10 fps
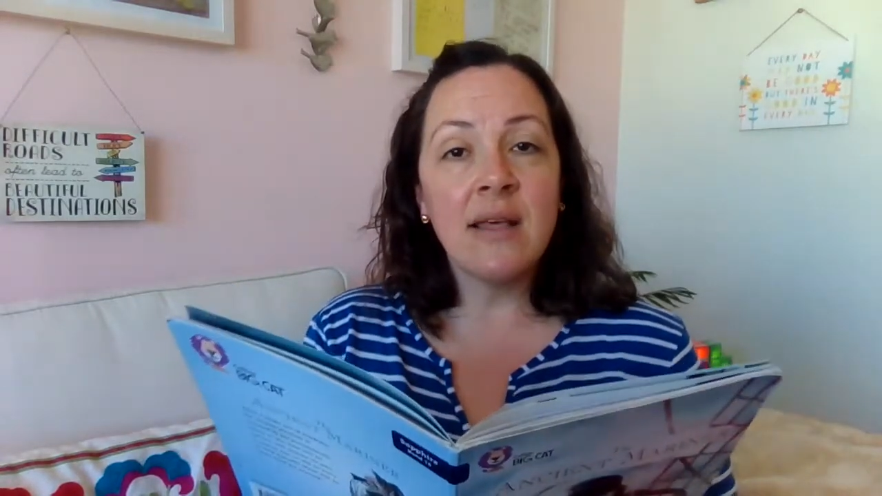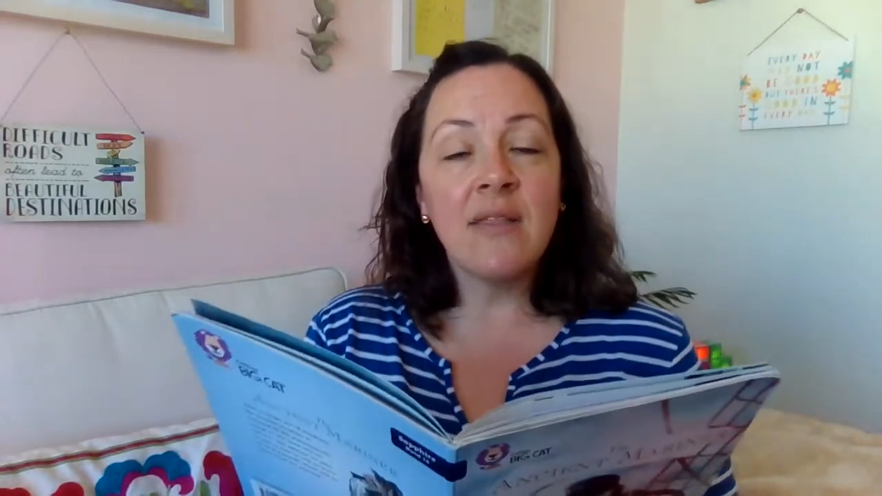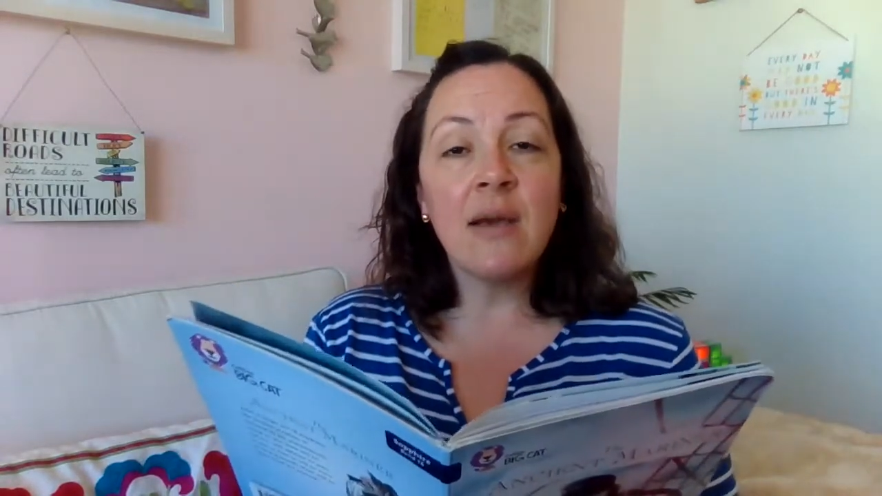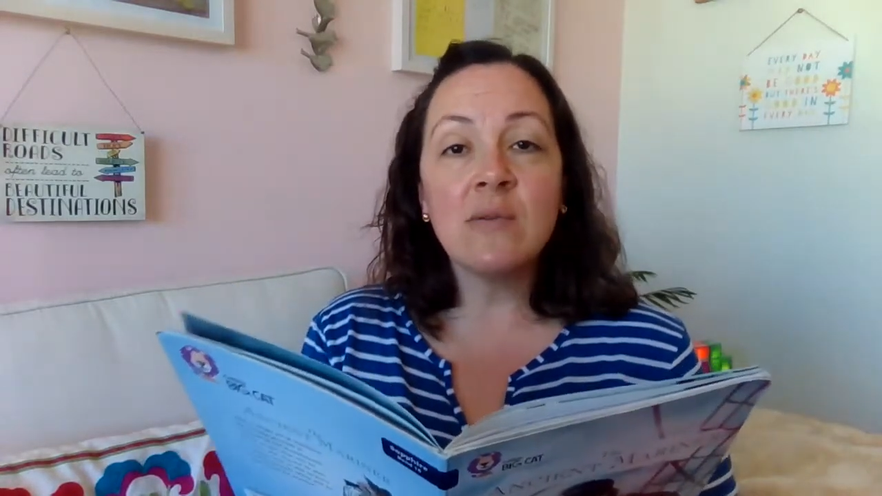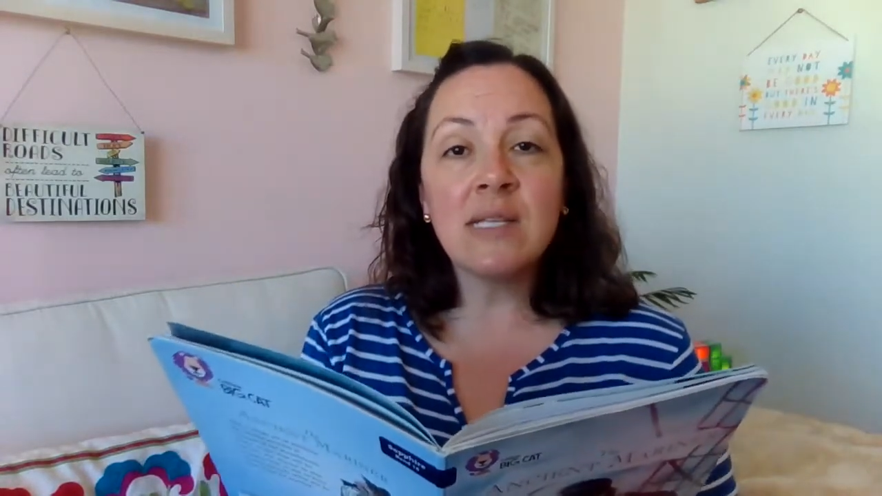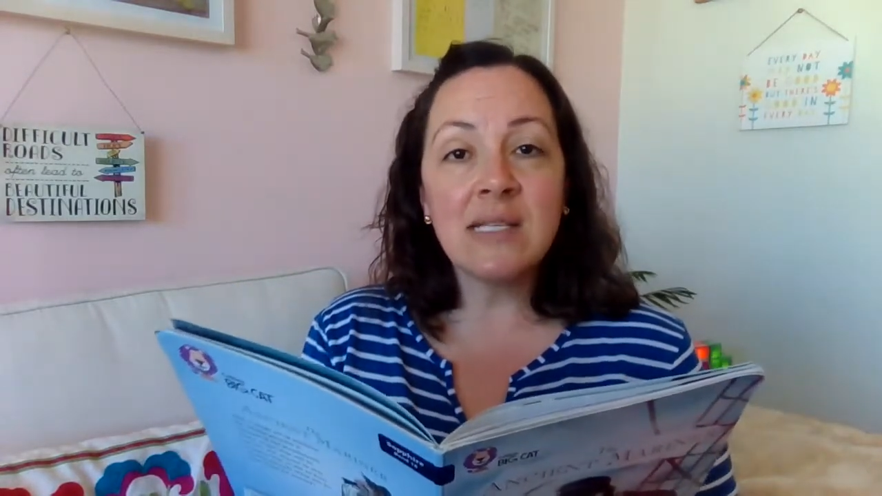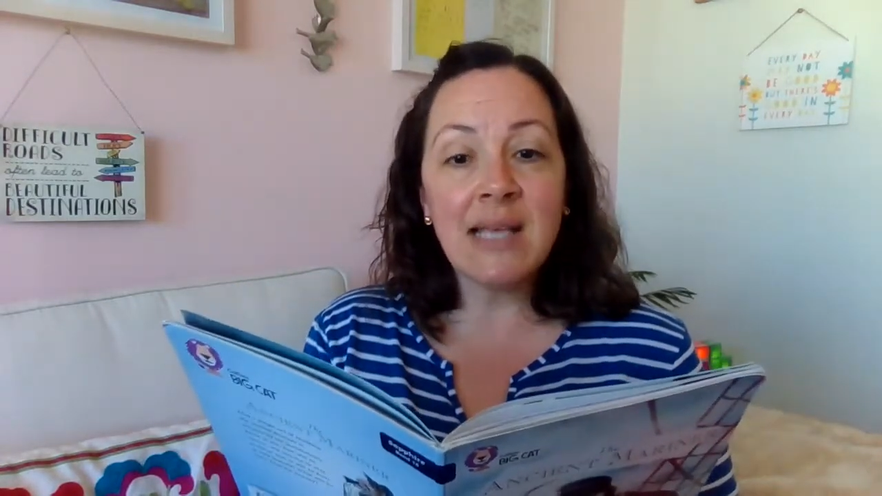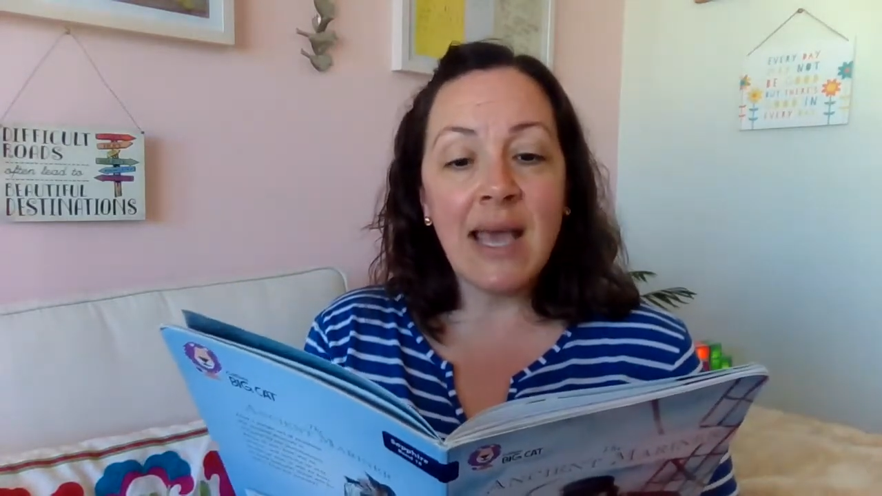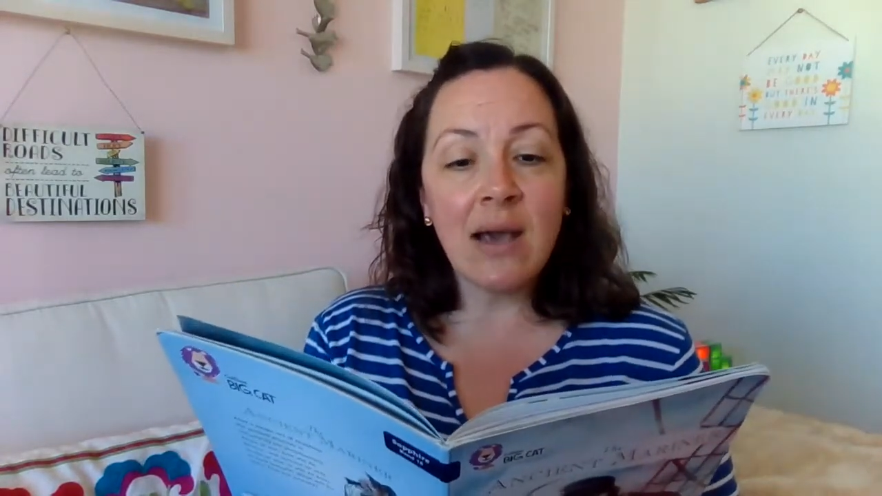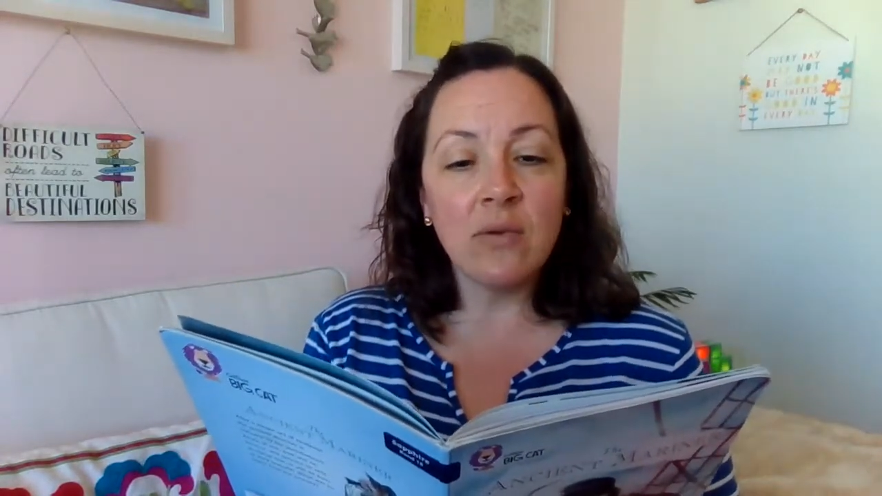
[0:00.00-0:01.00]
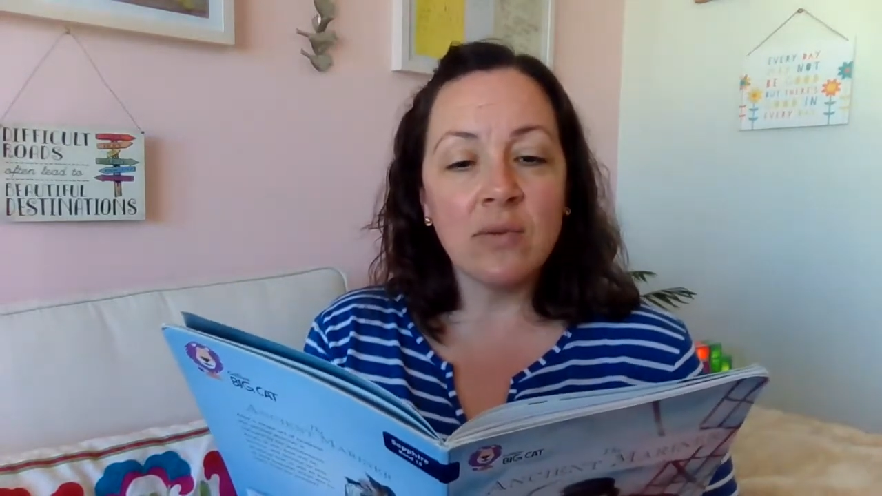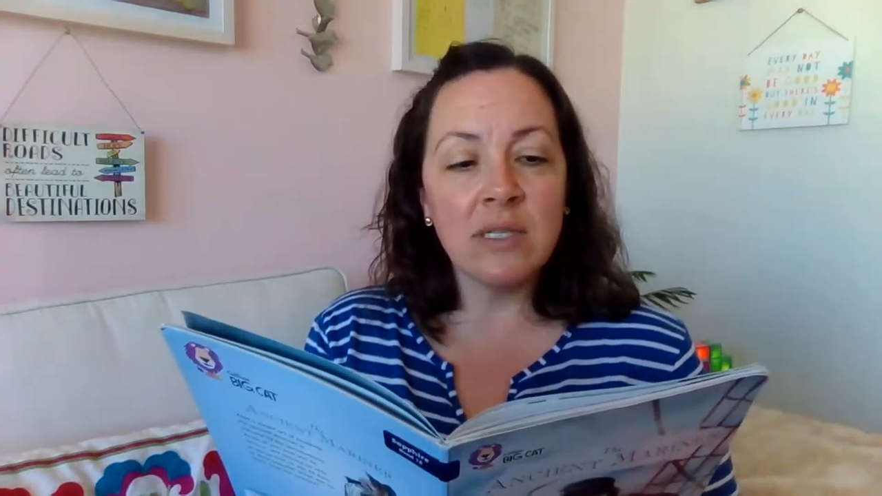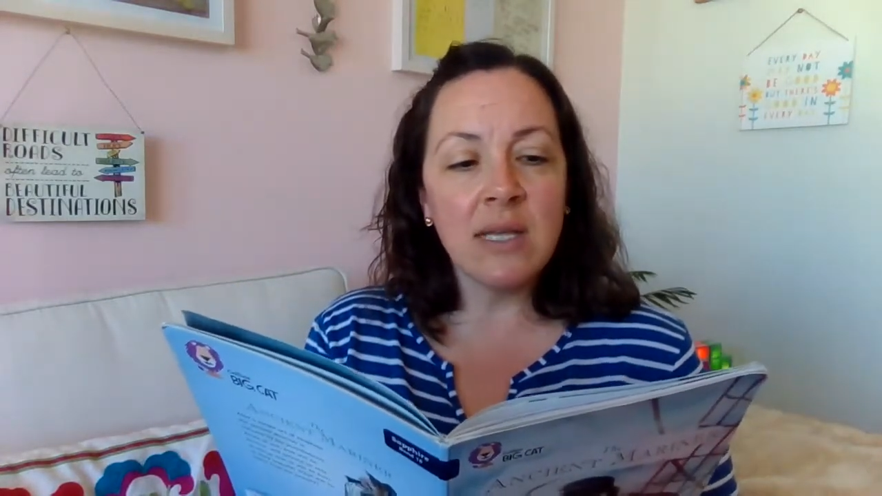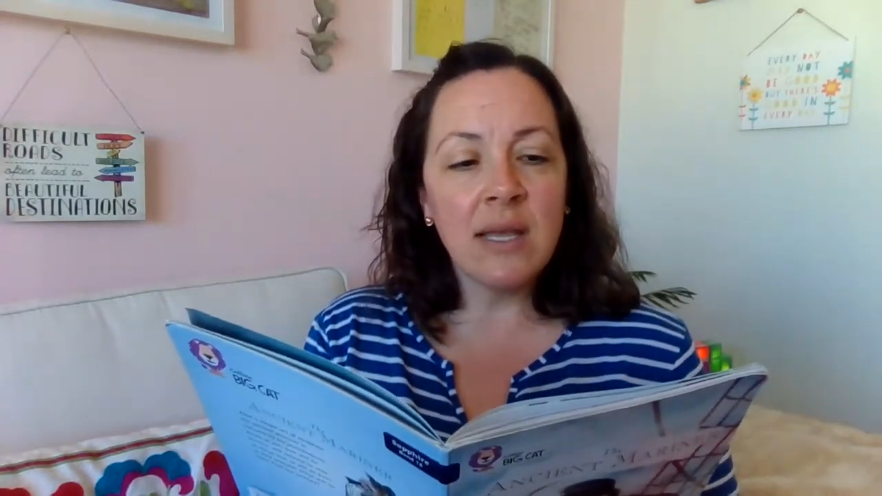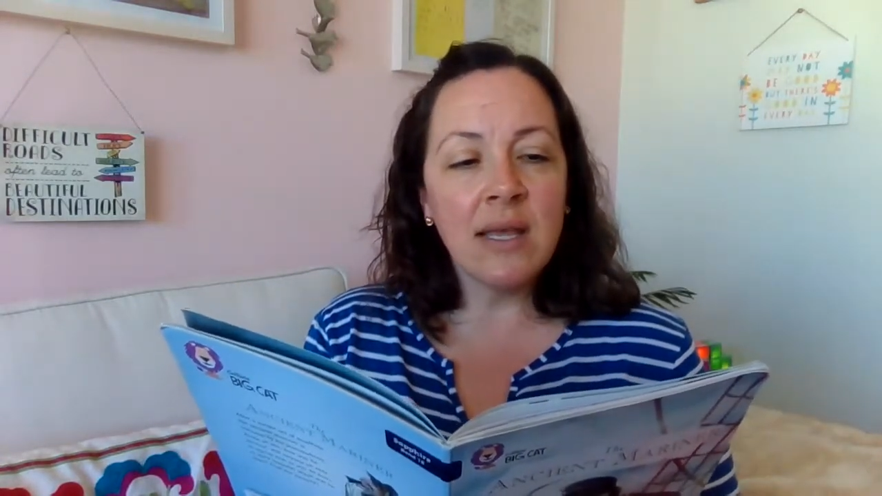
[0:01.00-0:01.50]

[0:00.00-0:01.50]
There was a sound.